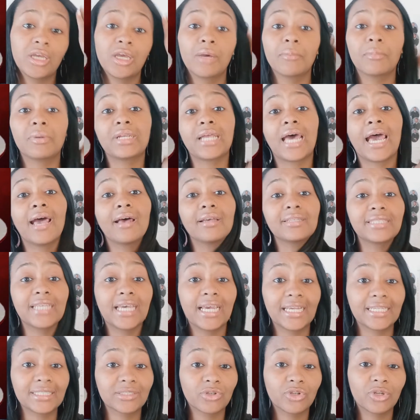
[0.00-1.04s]
but the
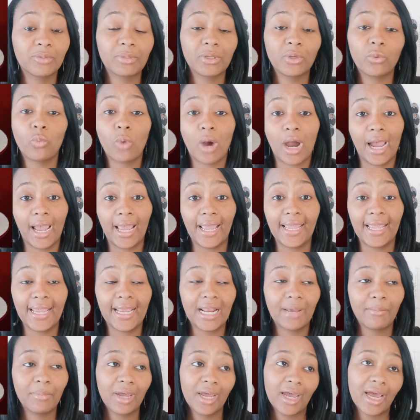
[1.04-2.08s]
outside is gonna be white, and
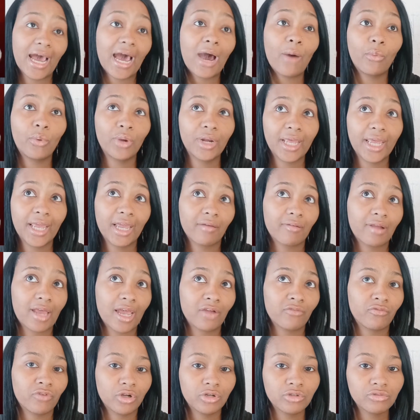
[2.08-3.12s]
I'm a, i am I want to have
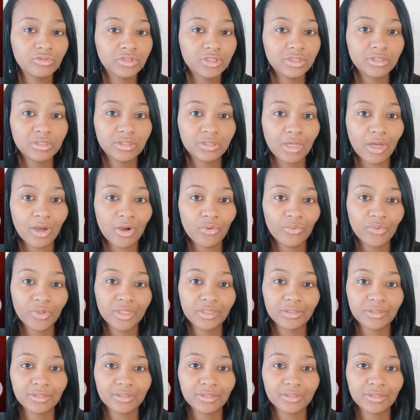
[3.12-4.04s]
like roses on it